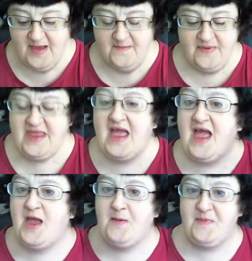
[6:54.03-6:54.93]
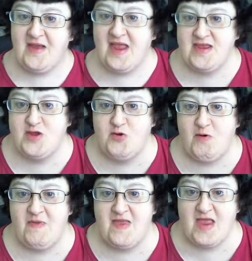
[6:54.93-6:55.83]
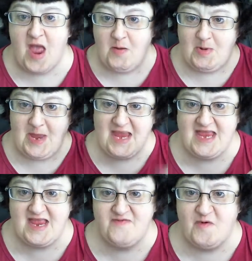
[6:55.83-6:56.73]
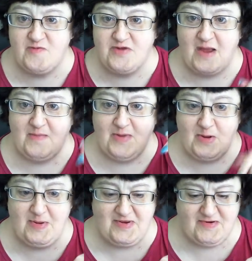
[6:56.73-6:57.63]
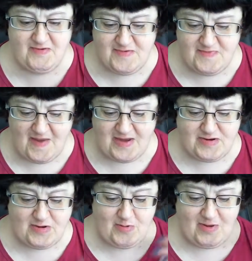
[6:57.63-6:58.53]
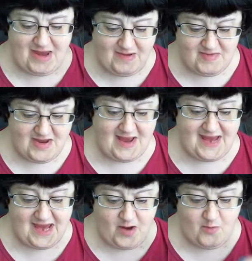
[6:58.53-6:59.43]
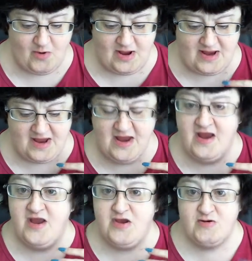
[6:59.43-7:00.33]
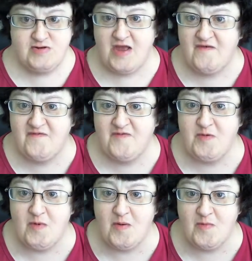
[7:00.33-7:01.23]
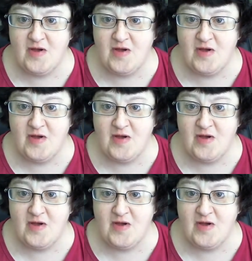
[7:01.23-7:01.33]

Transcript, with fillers: But yeah, I hope you guys enjoyed this. I will link this phone down below in the description box. You can go on Amazon and get one yourself if you want